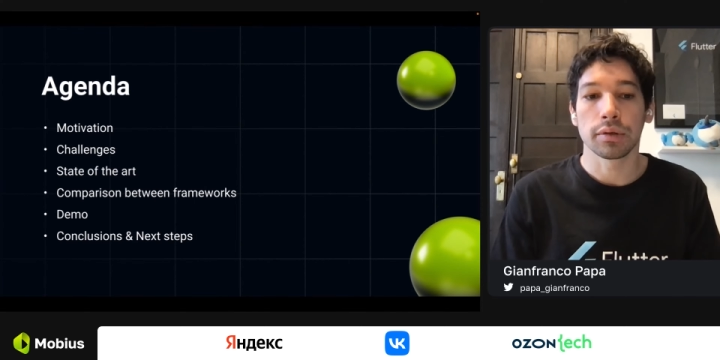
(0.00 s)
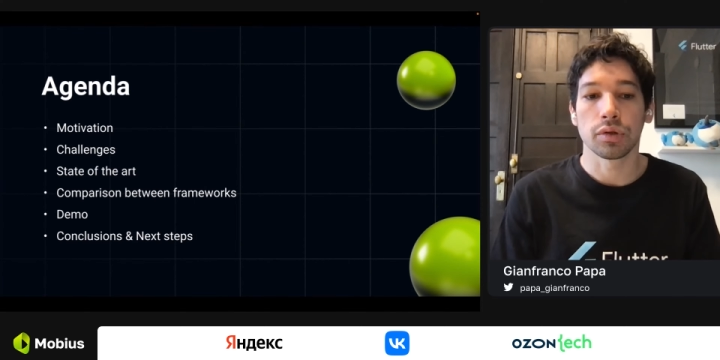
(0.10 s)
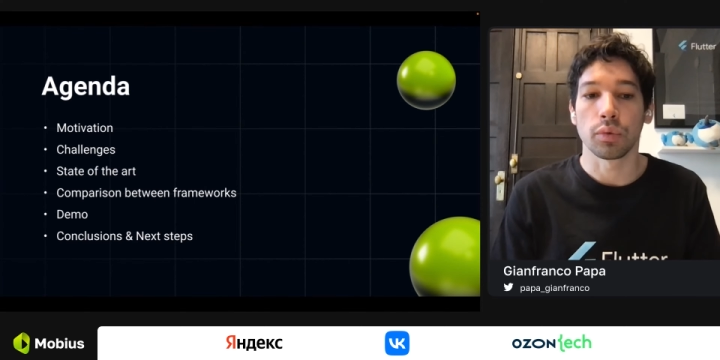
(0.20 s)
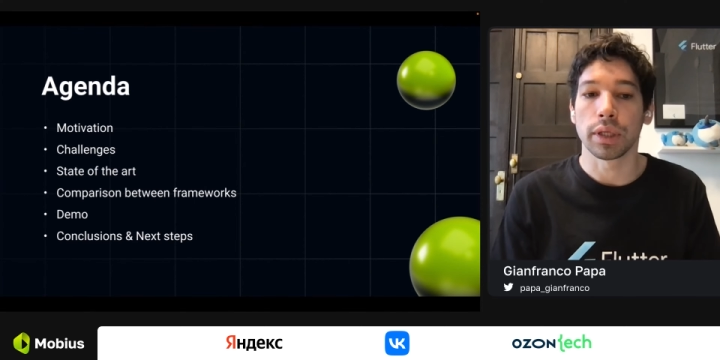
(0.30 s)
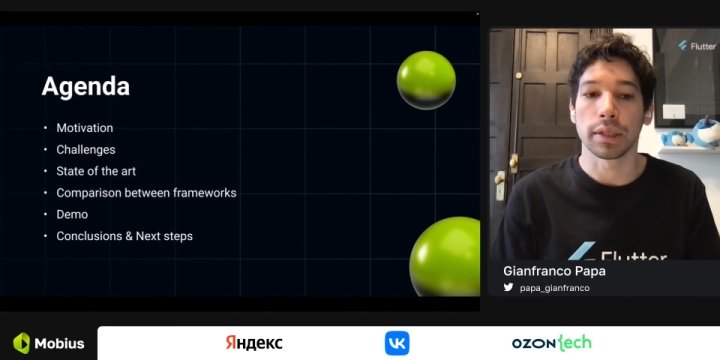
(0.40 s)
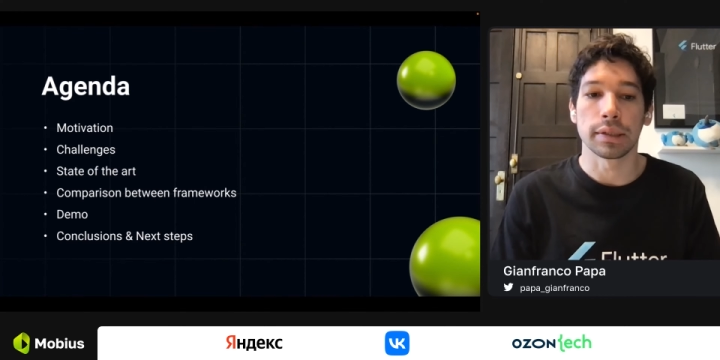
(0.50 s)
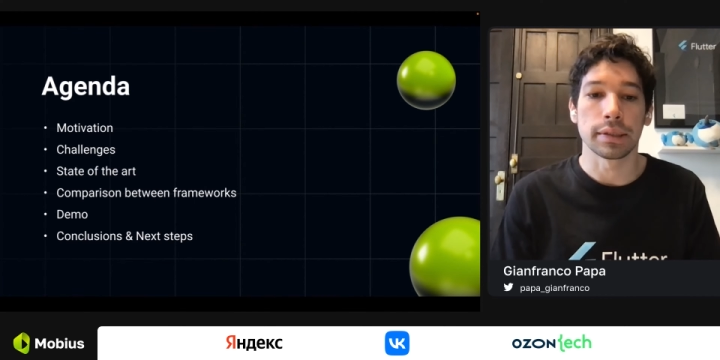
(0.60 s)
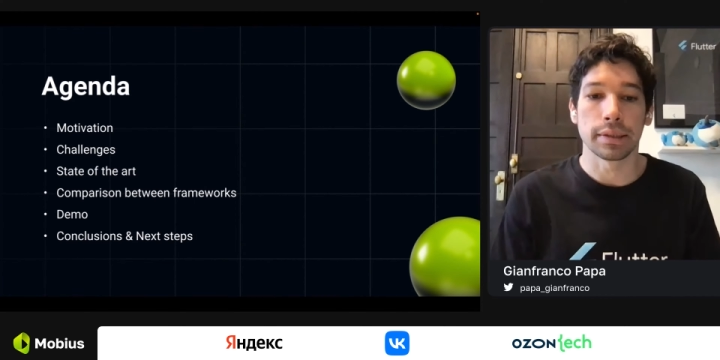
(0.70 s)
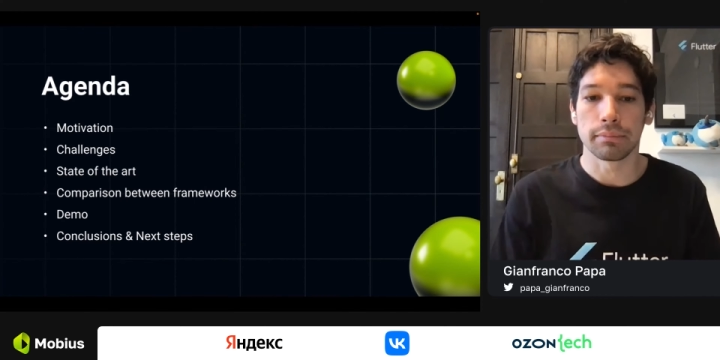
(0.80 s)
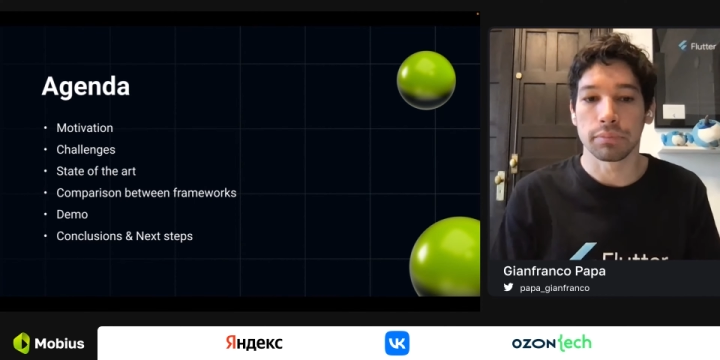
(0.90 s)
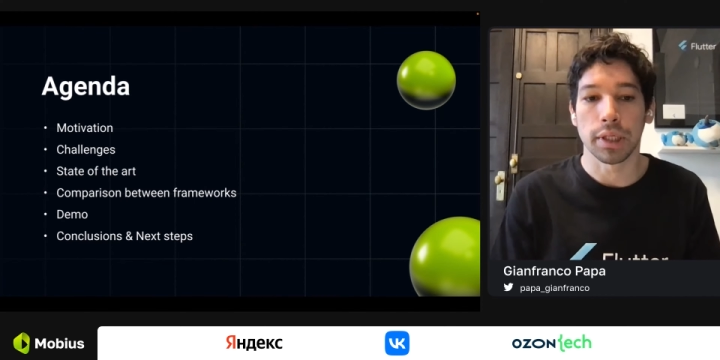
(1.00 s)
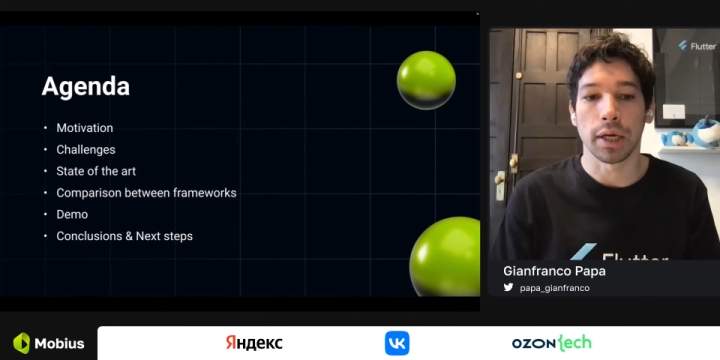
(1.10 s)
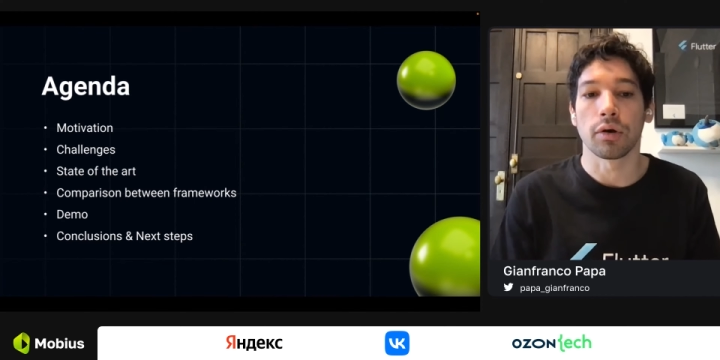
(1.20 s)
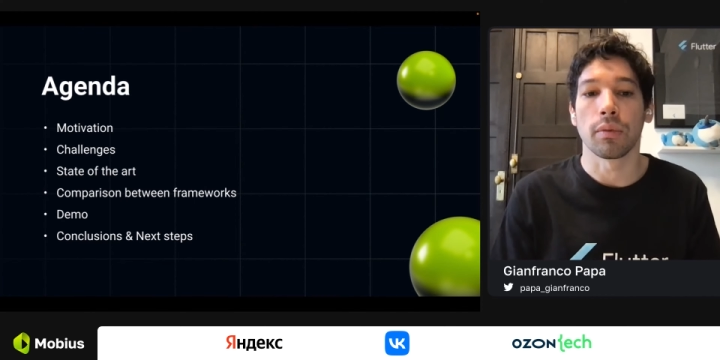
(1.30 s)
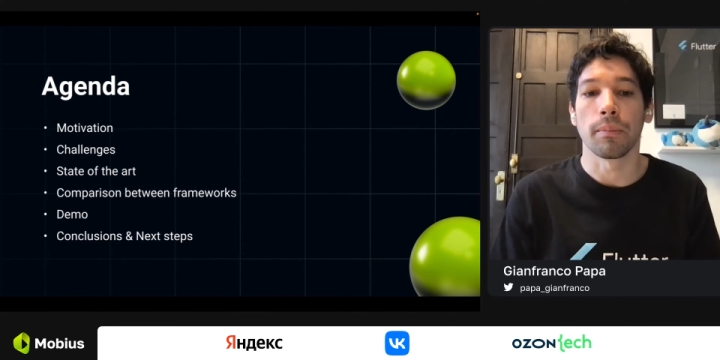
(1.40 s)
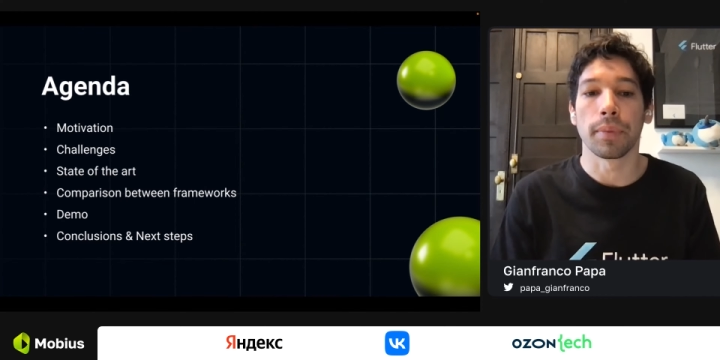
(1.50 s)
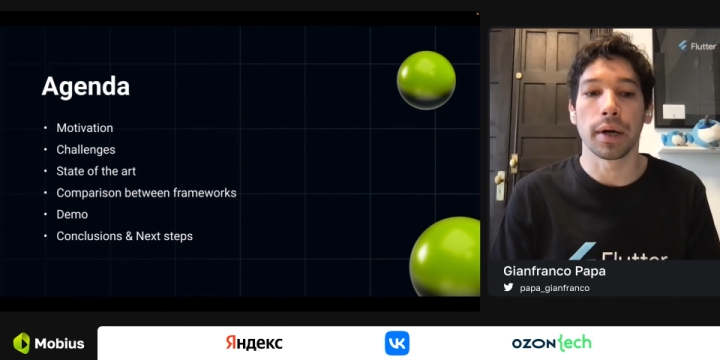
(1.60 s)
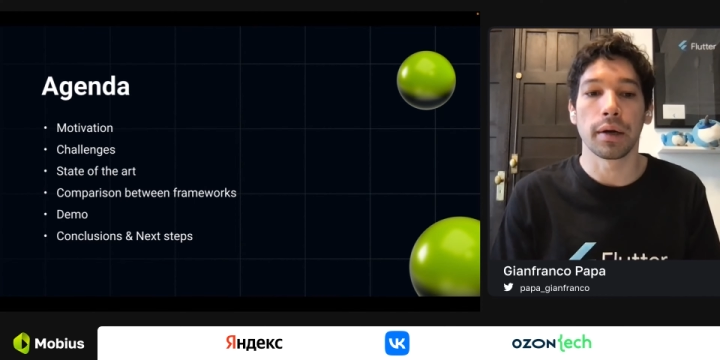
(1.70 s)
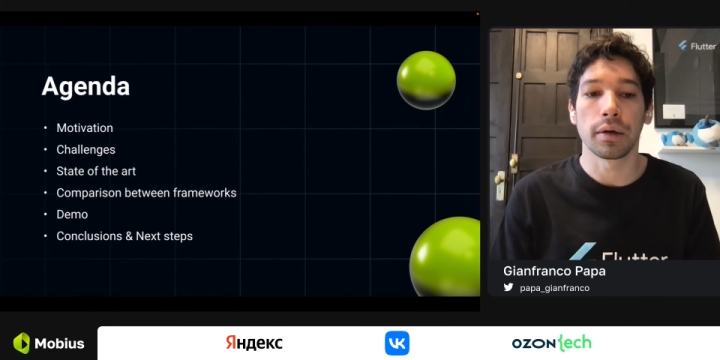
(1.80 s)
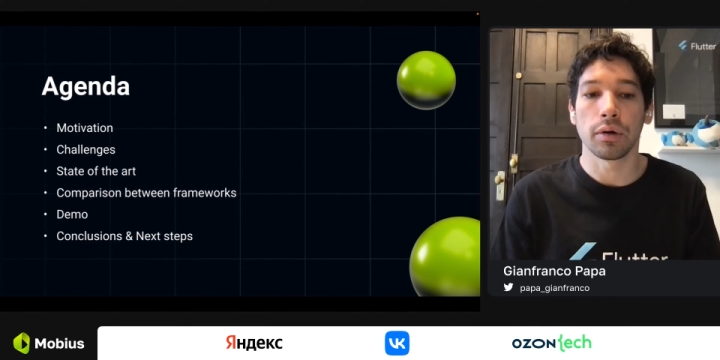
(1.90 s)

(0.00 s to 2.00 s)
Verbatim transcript: So we can yeah compare